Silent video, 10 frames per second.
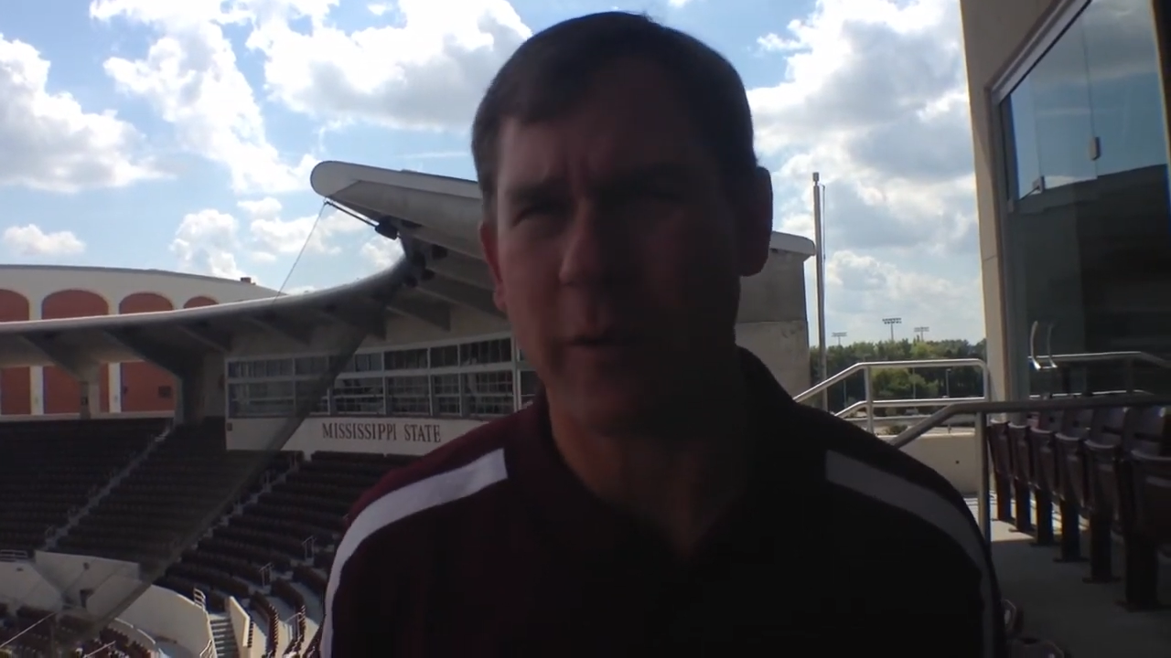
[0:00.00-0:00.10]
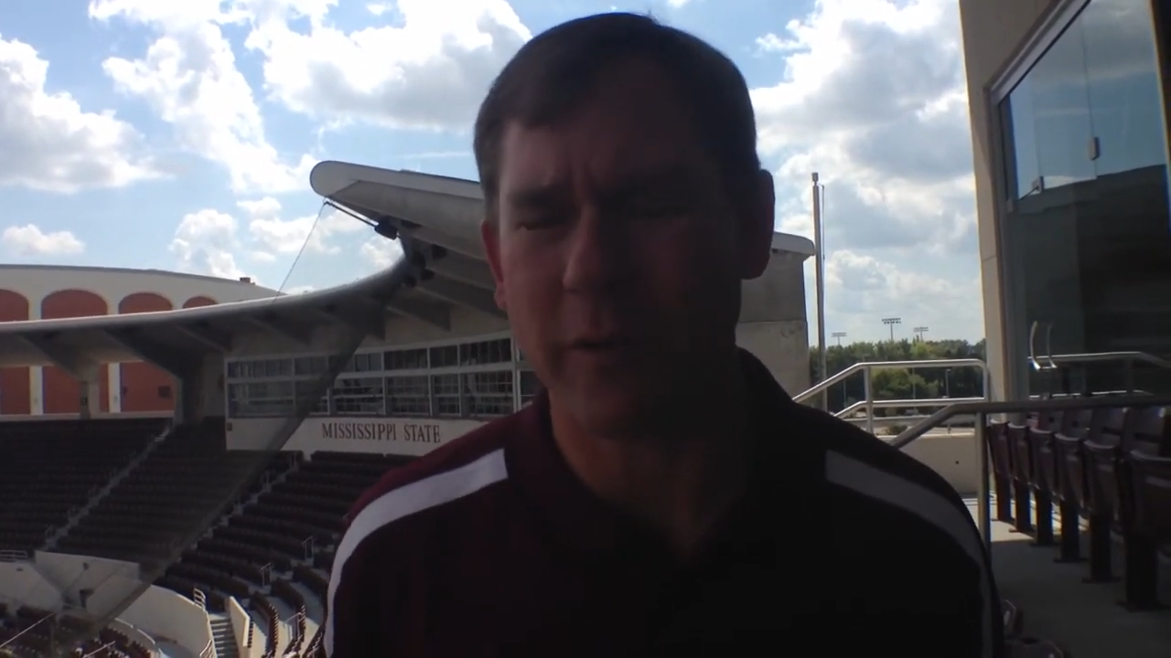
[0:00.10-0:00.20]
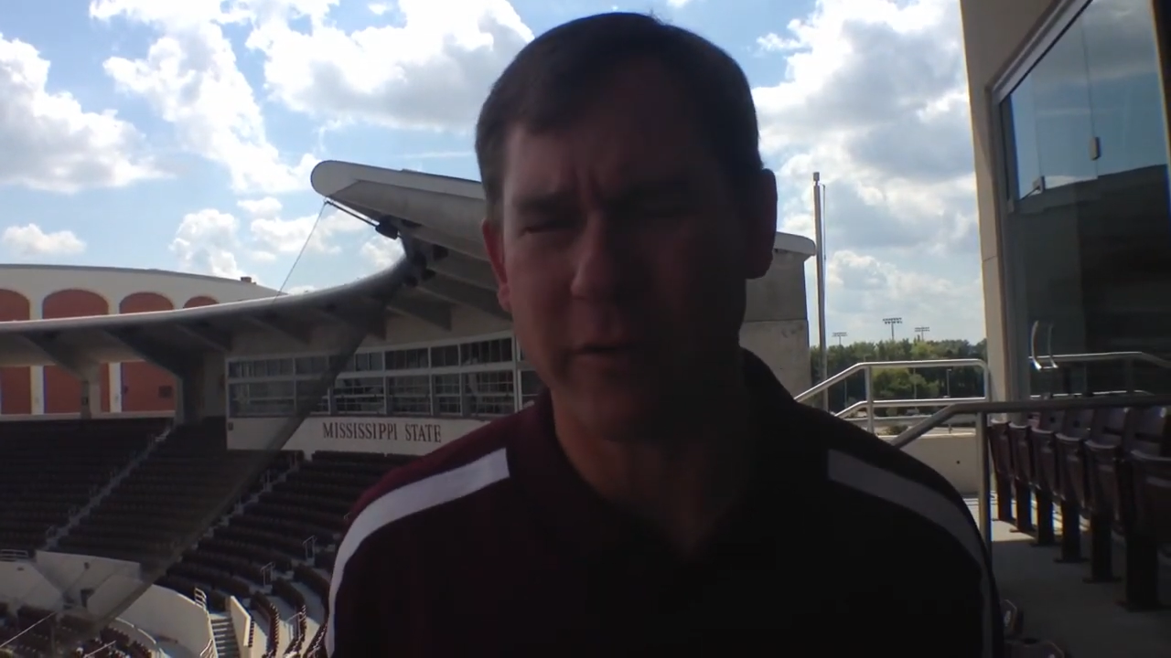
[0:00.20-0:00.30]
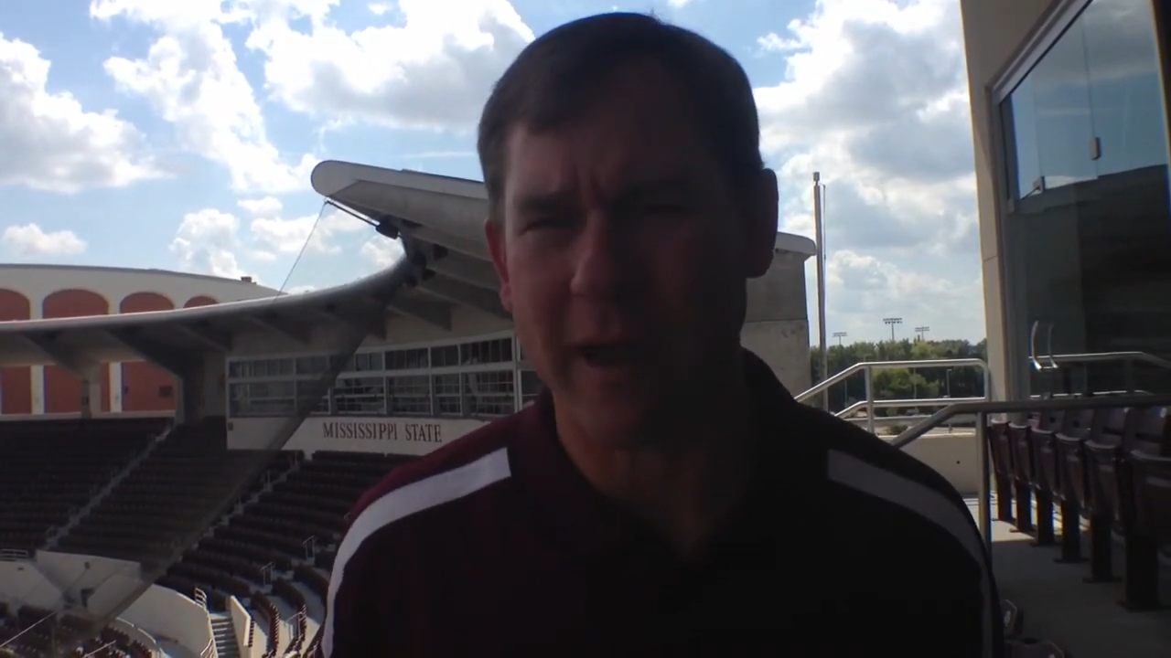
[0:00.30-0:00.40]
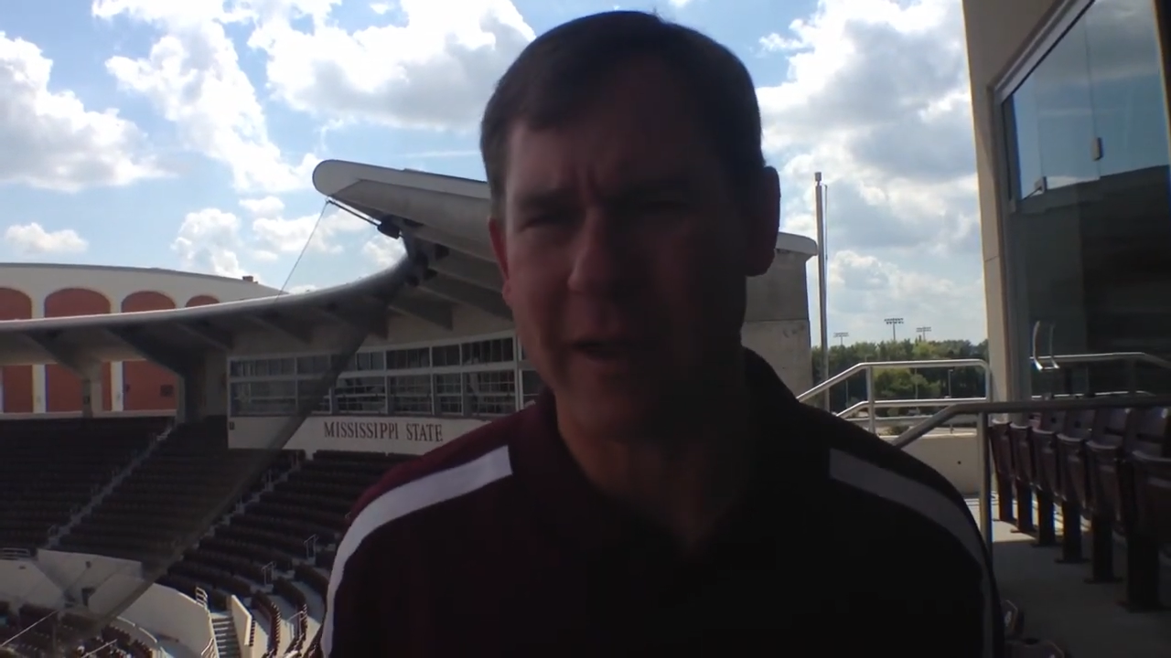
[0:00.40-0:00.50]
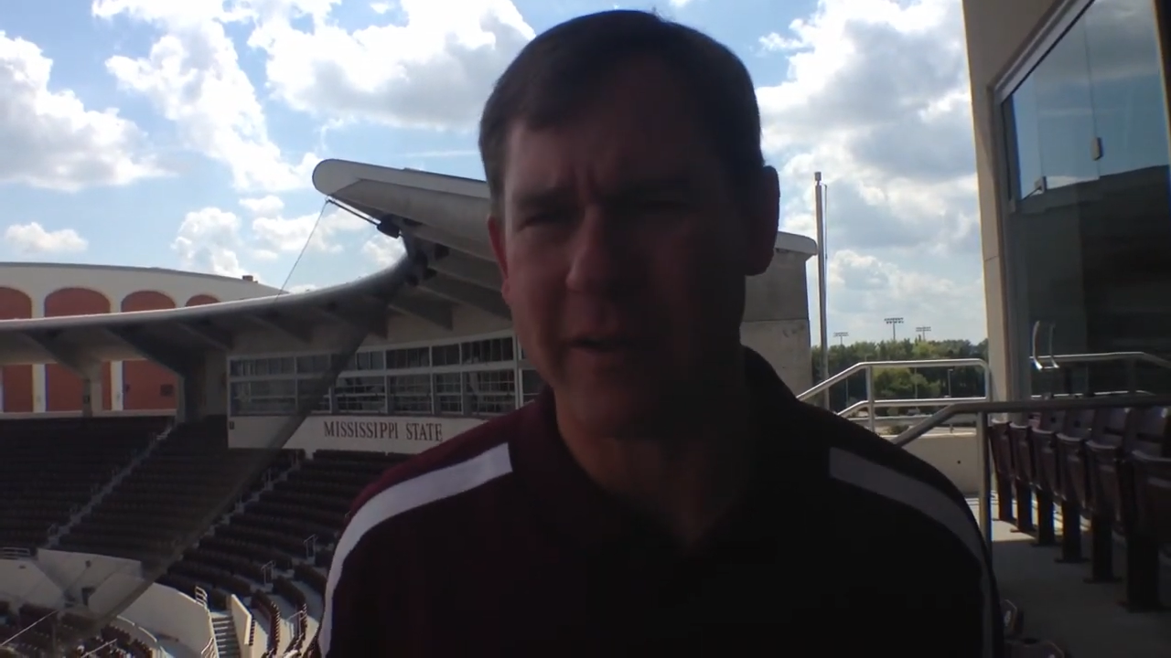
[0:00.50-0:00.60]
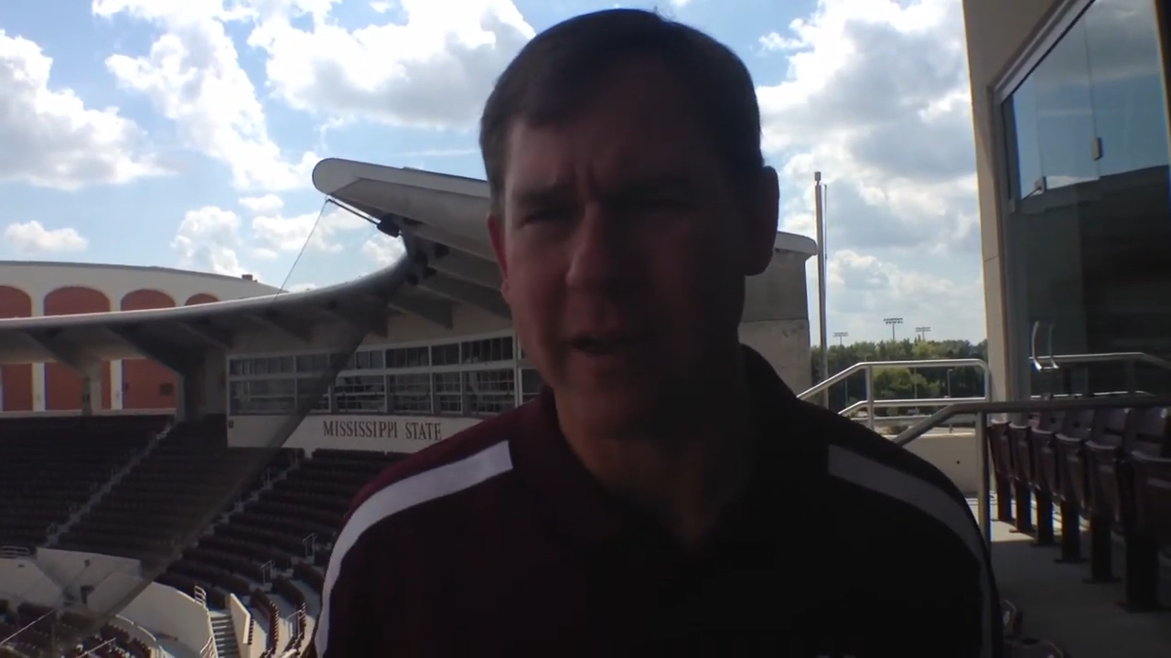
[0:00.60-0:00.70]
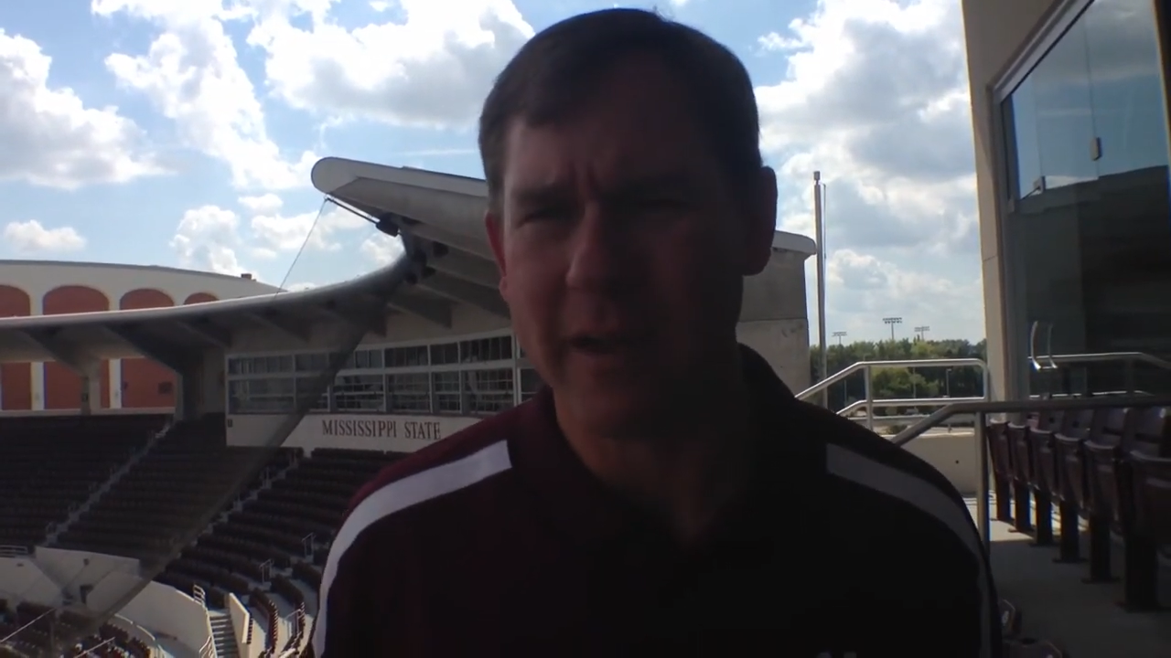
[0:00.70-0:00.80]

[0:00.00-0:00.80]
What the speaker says: one of those guys.